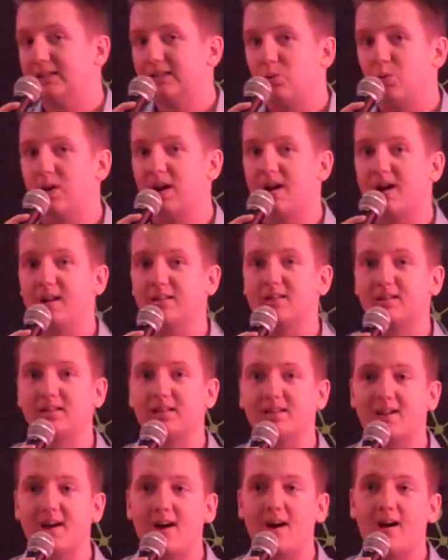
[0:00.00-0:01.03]
We Are Hunted
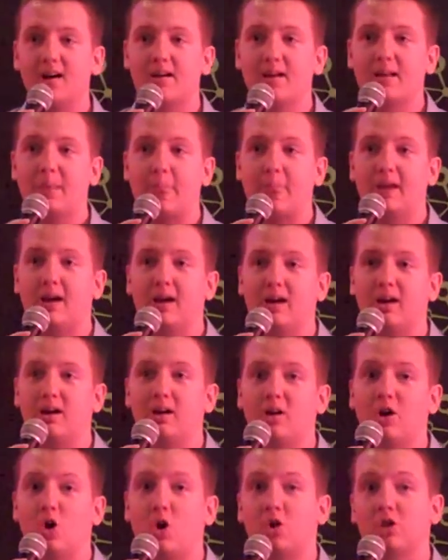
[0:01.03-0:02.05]
is our
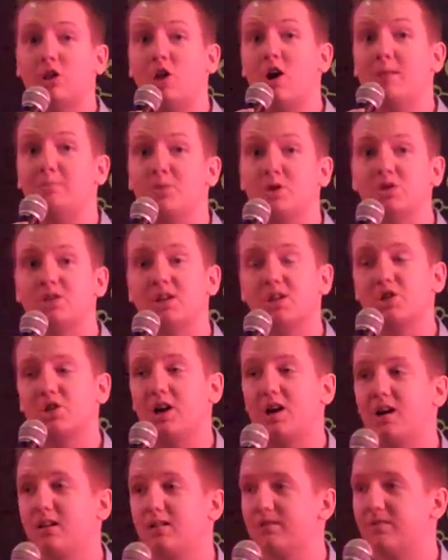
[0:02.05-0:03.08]
uh, online music
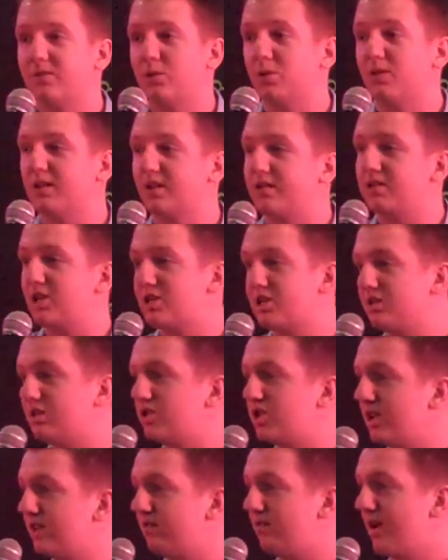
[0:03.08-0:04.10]
chart for the digital
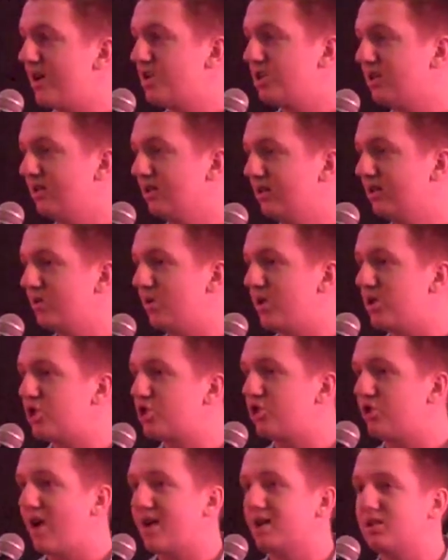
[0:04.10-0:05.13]
generation, which
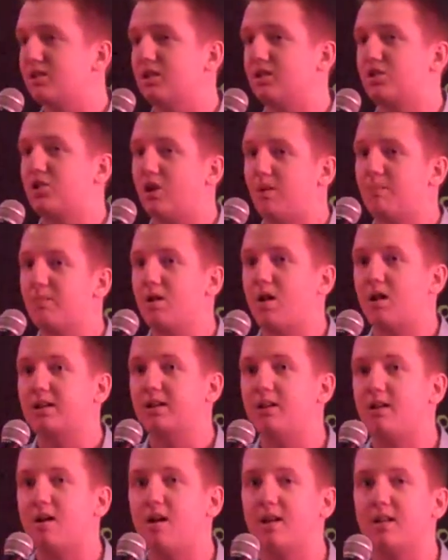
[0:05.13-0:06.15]
tracks the top
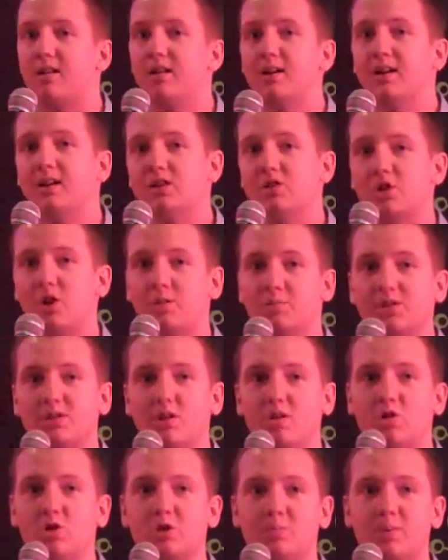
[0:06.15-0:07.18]
ninety-nine top
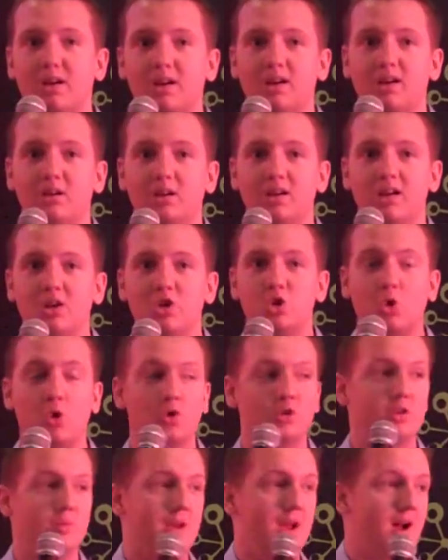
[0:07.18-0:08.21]
songs being
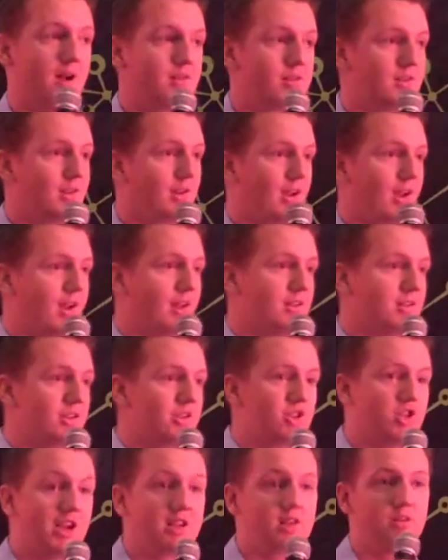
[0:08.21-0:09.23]
talked about and
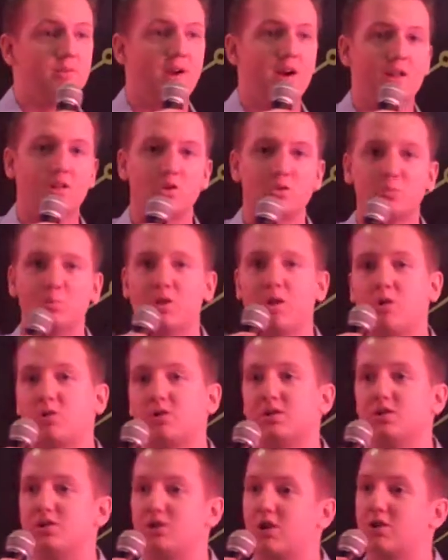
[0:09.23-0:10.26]
chatted about on
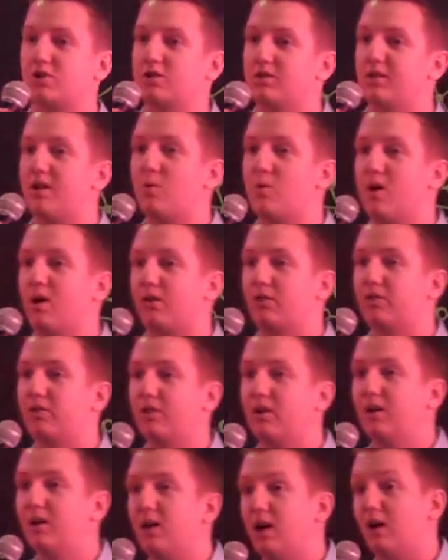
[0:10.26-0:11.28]
blogs and social networks
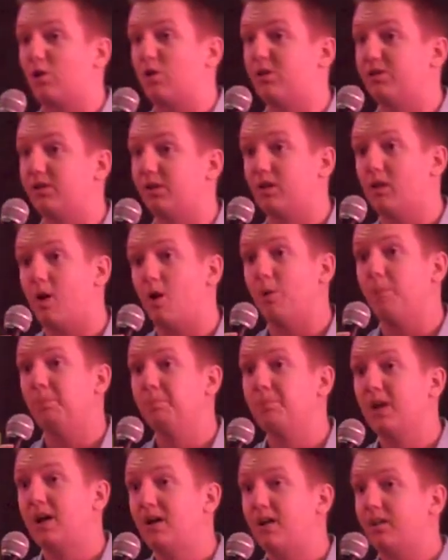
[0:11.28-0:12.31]
across the globe.
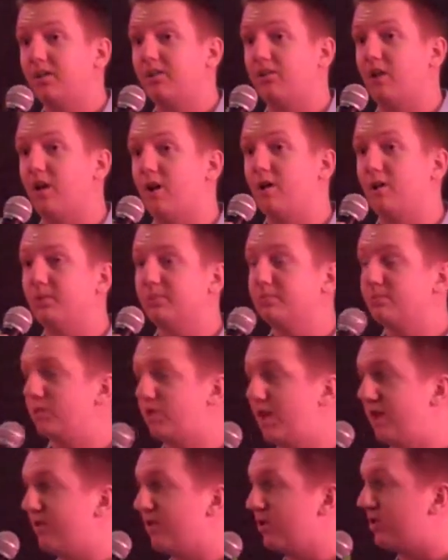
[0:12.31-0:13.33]
So
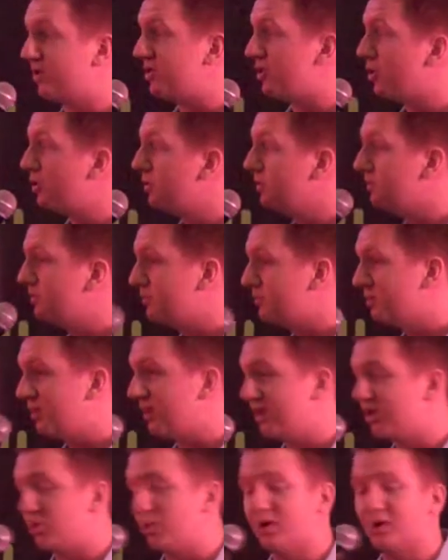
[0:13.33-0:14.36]
without further ado,
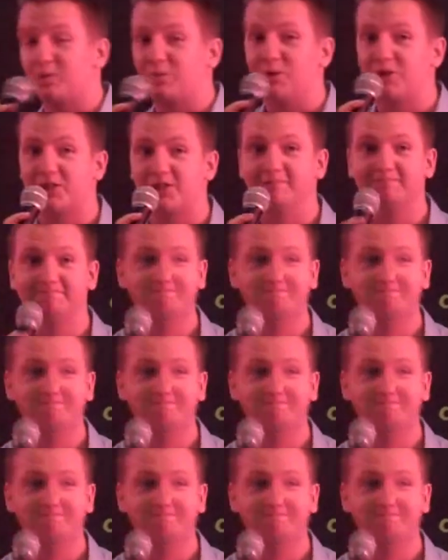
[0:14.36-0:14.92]
please welcome Richard.